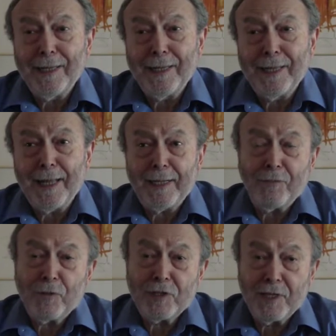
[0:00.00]
that
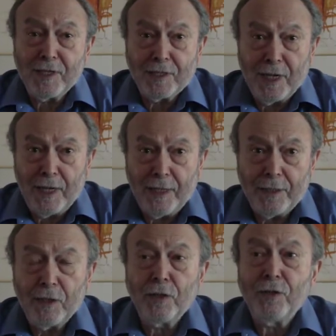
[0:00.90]
was
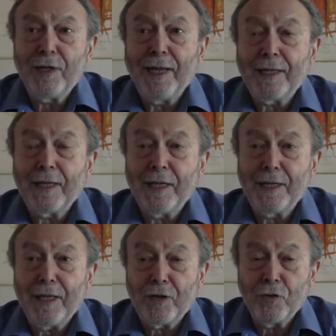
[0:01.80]
designed to get
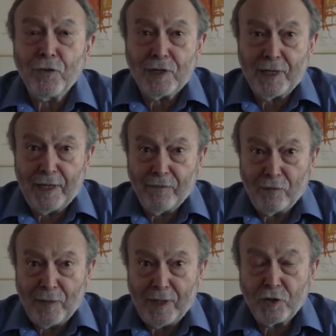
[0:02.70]
the acoustic
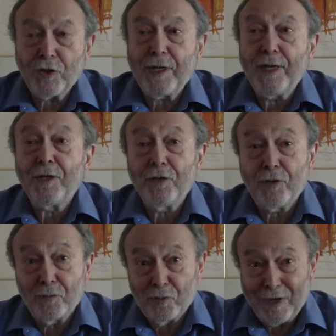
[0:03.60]
information into
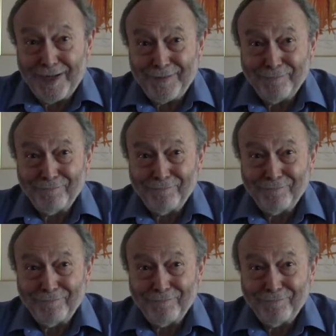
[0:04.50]
the brain.